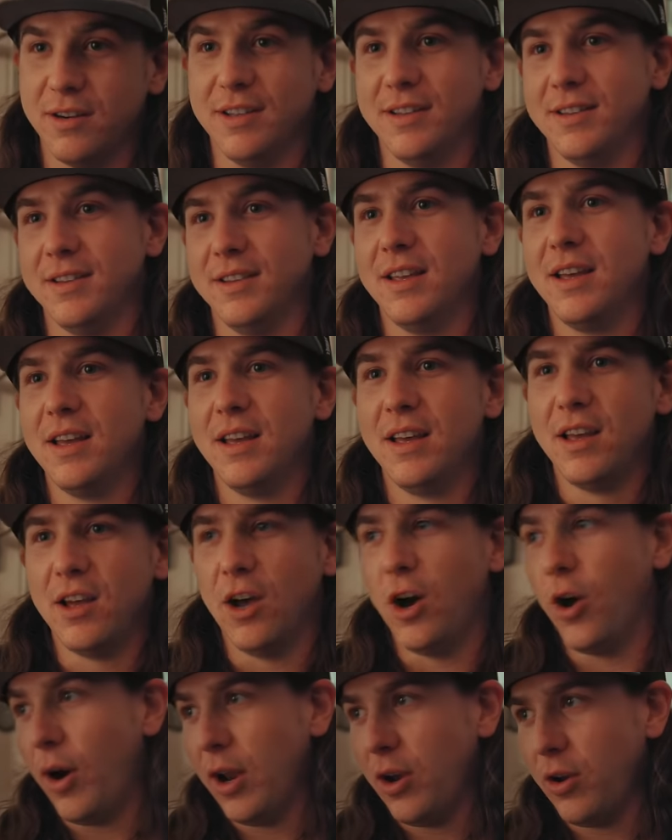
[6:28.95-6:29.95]
And
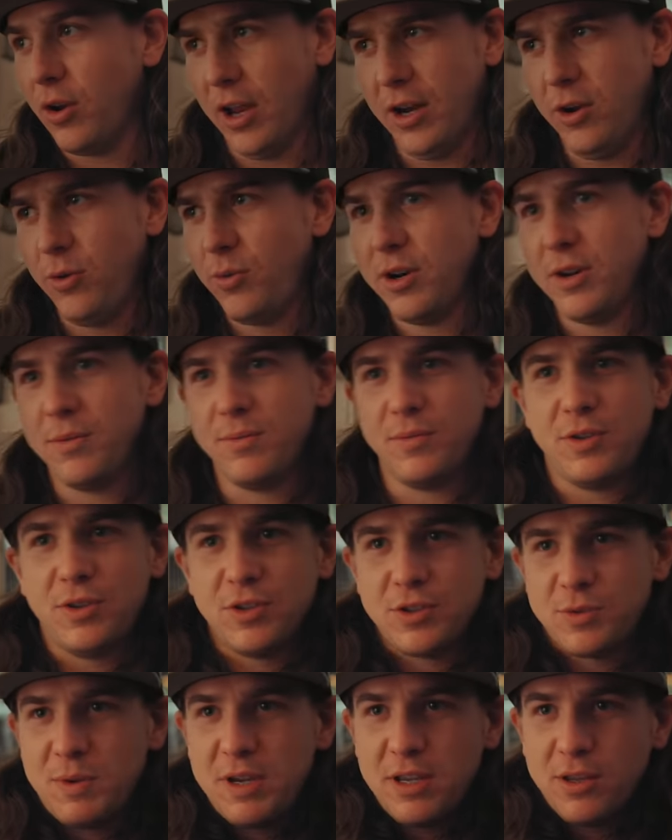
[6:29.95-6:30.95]
oh, I don't, I don't want to
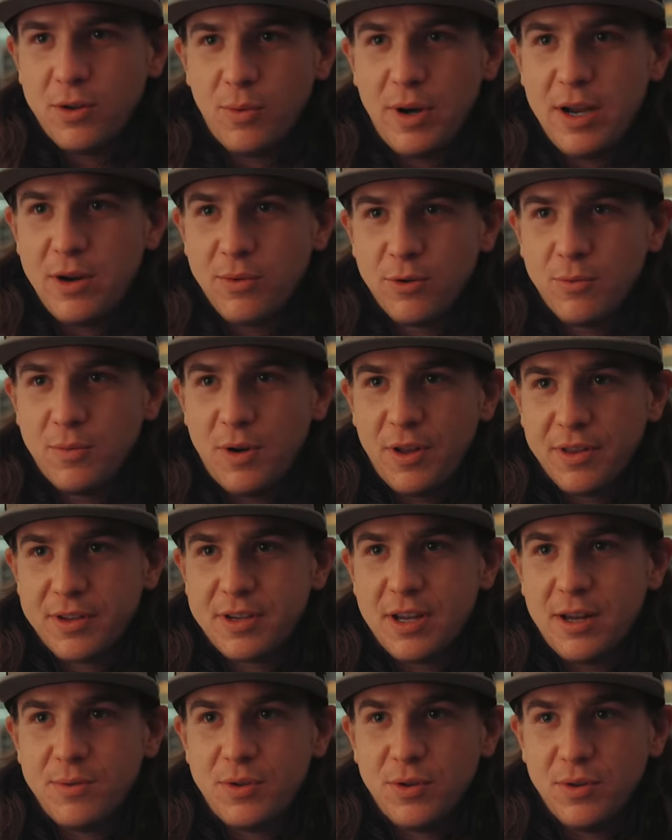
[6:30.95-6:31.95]
just be in the weight room all the
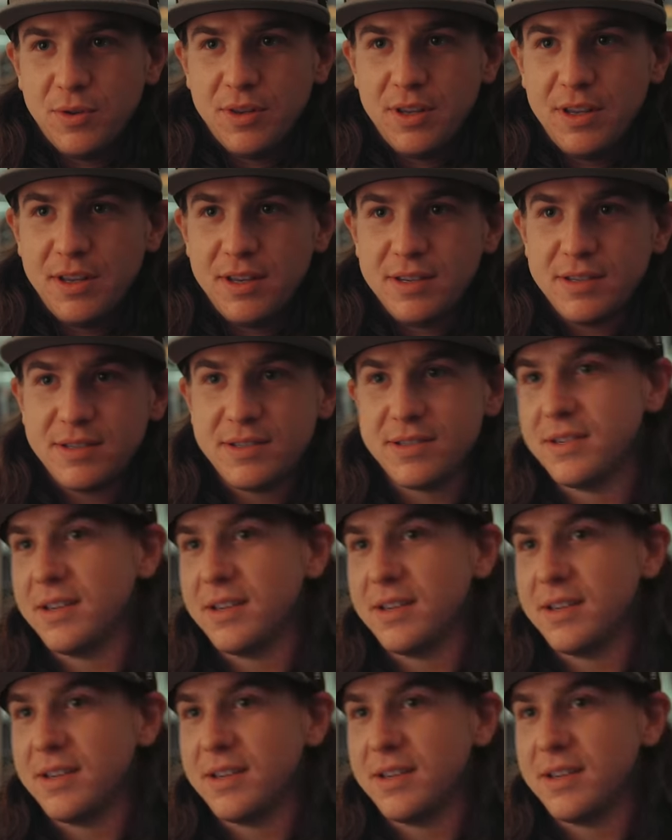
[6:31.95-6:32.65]
time doing this.